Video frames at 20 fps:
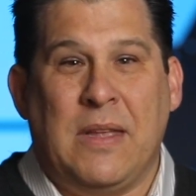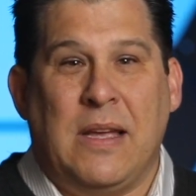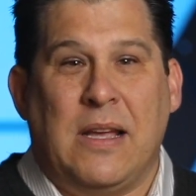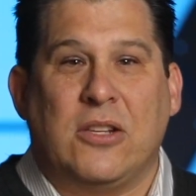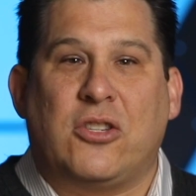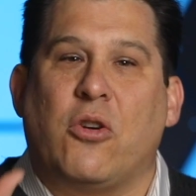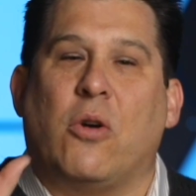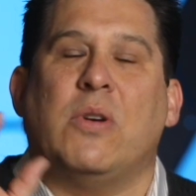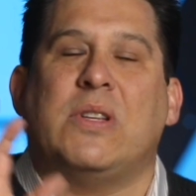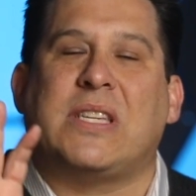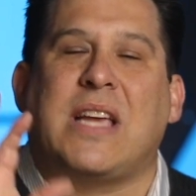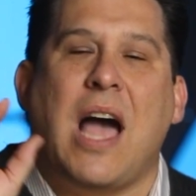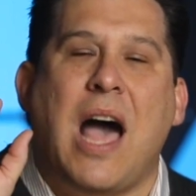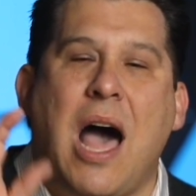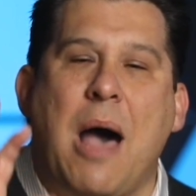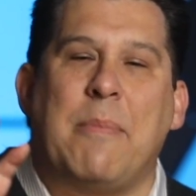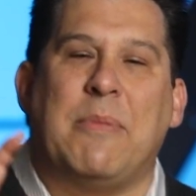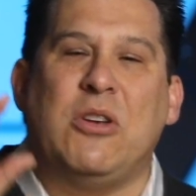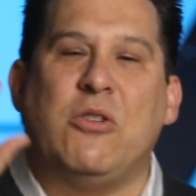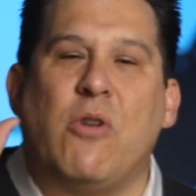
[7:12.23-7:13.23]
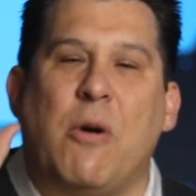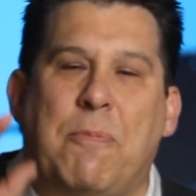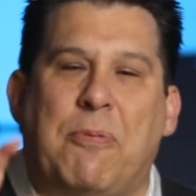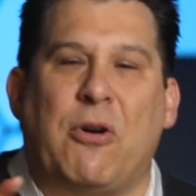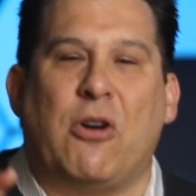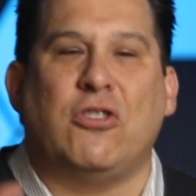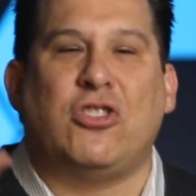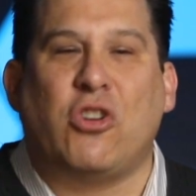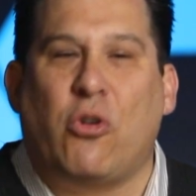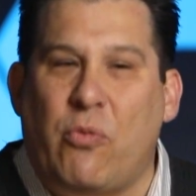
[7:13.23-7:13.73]
And so it was common to
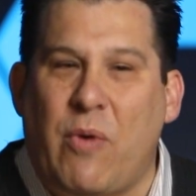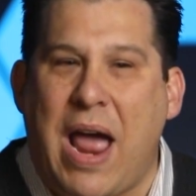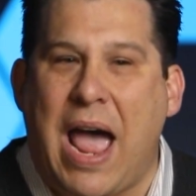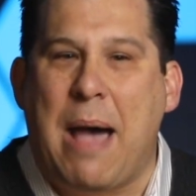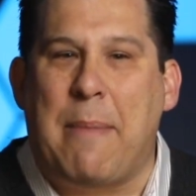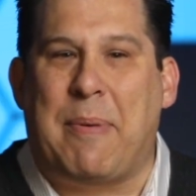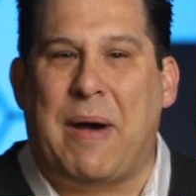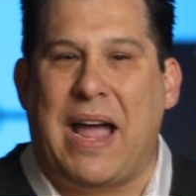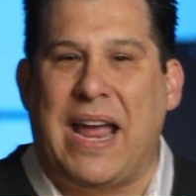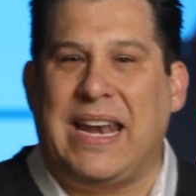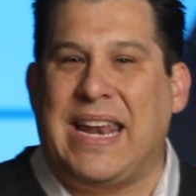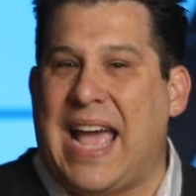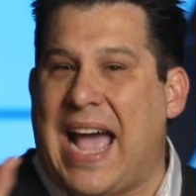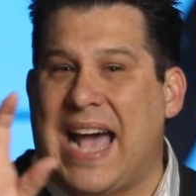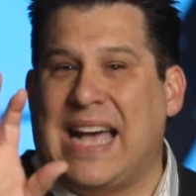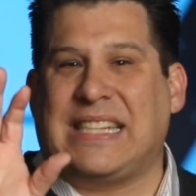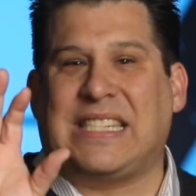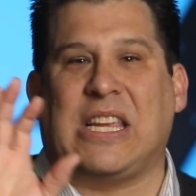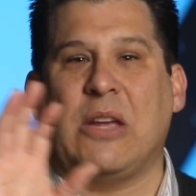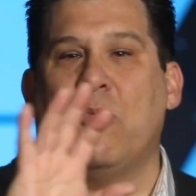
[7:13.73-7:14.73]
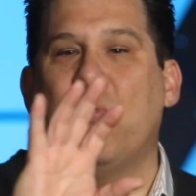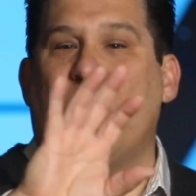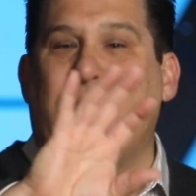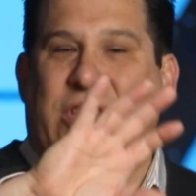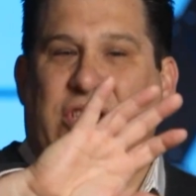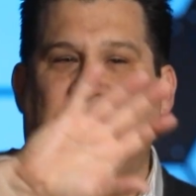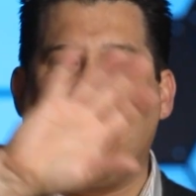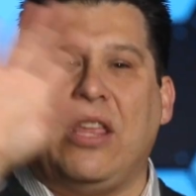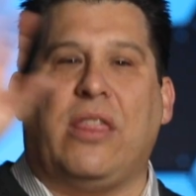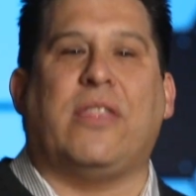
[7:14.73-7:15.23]
approach a rabbi and to ask him
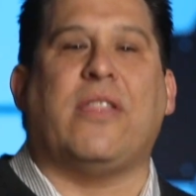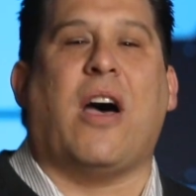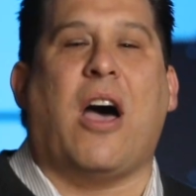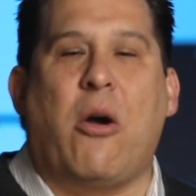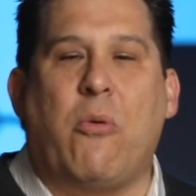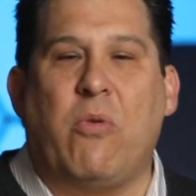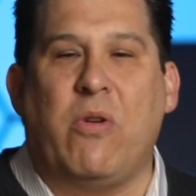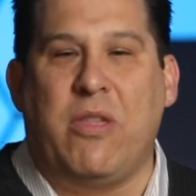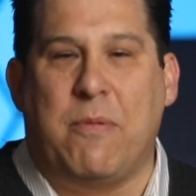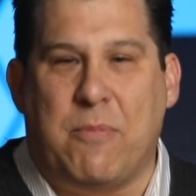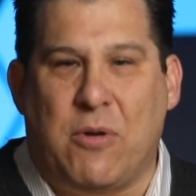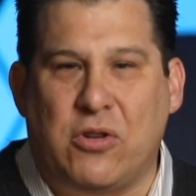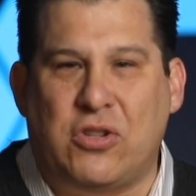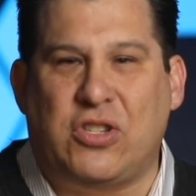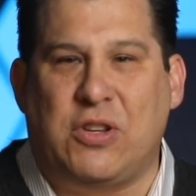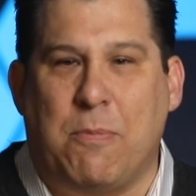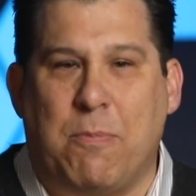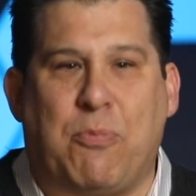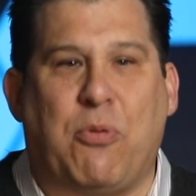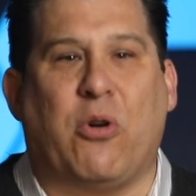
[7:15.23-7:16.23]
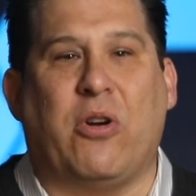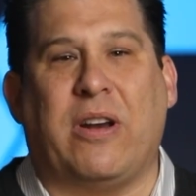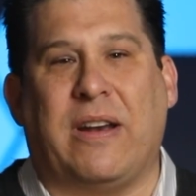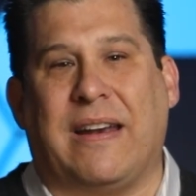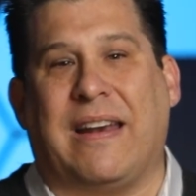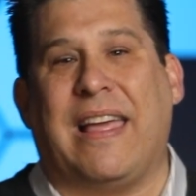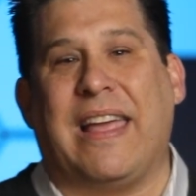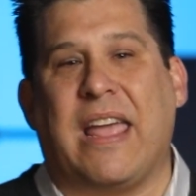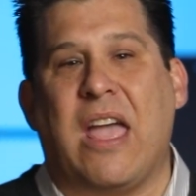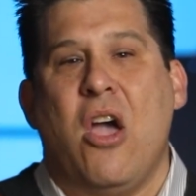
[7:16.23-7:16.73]
which he thought were the most
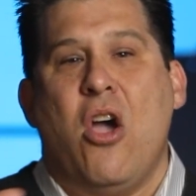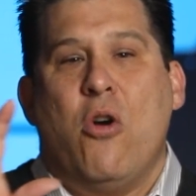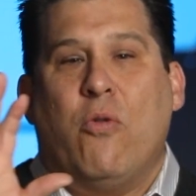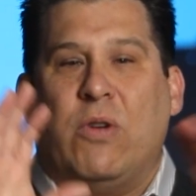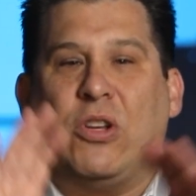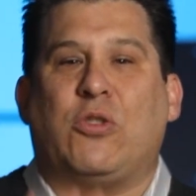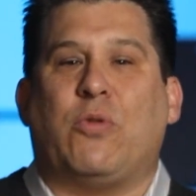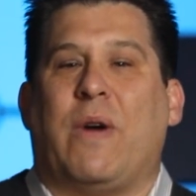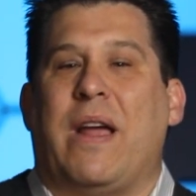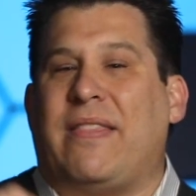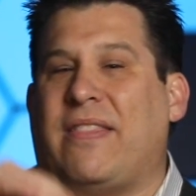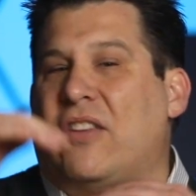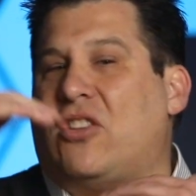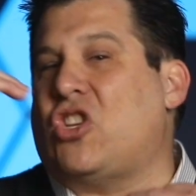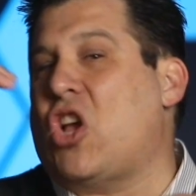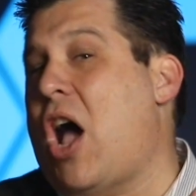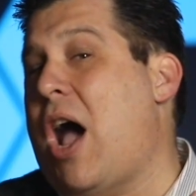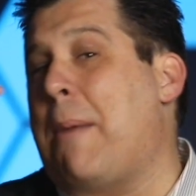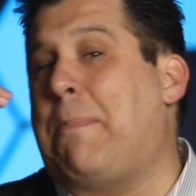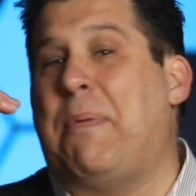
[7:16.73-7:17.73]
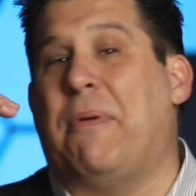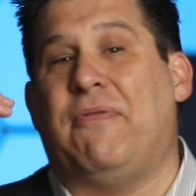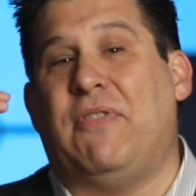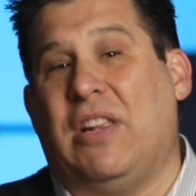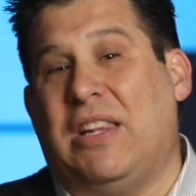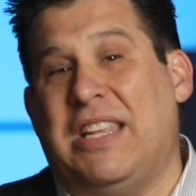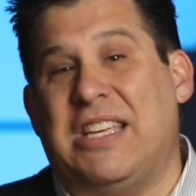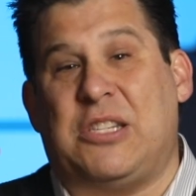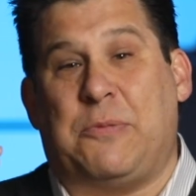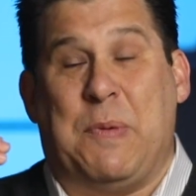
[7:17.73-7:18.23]
important, like which were at the top of the
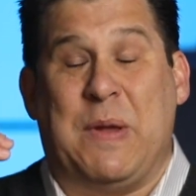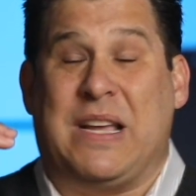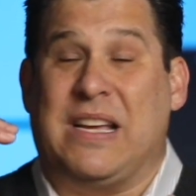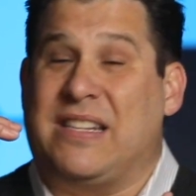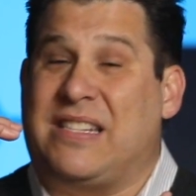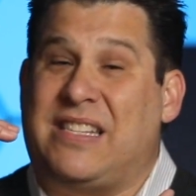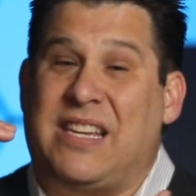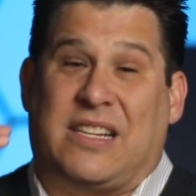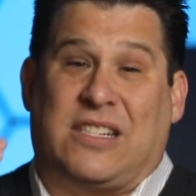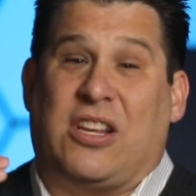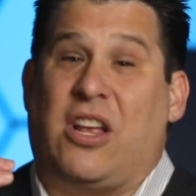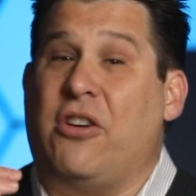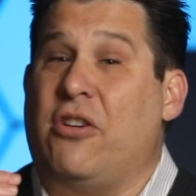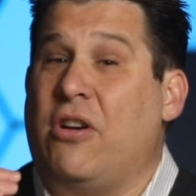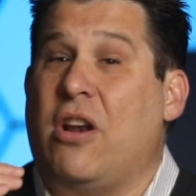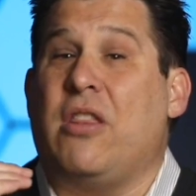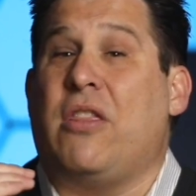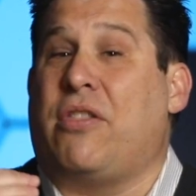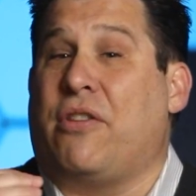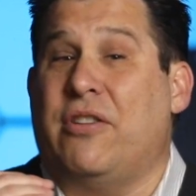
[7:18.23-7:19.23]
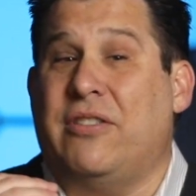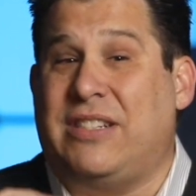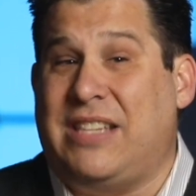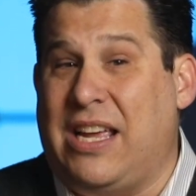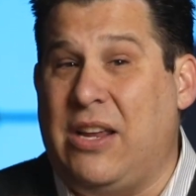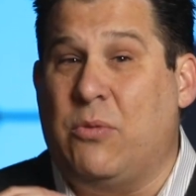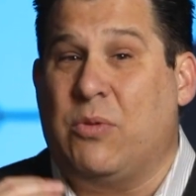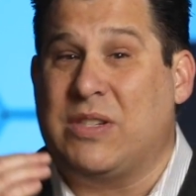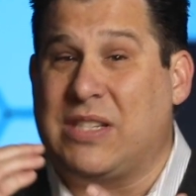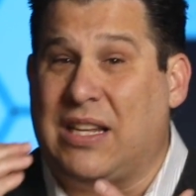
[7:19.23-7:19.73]
list, because
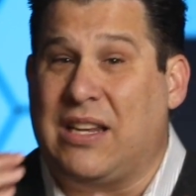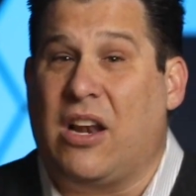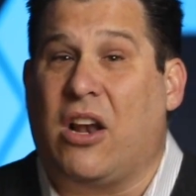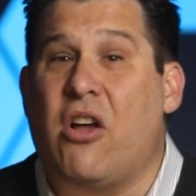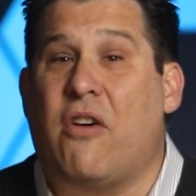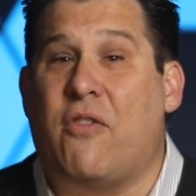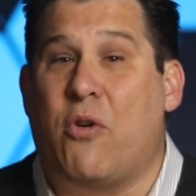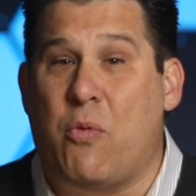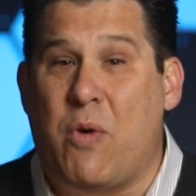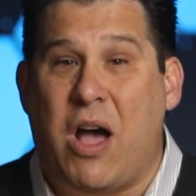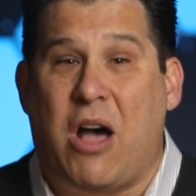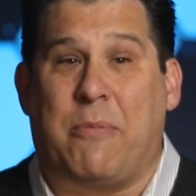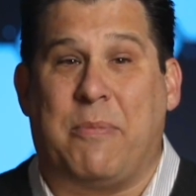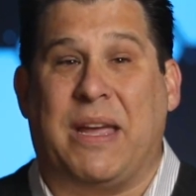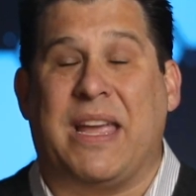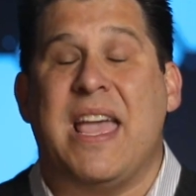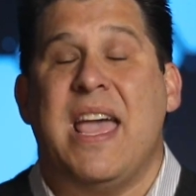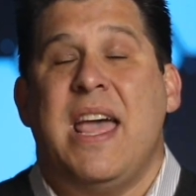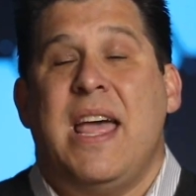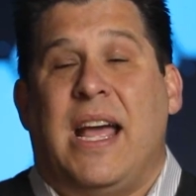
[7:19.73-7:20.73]
613 was a little overwhelming.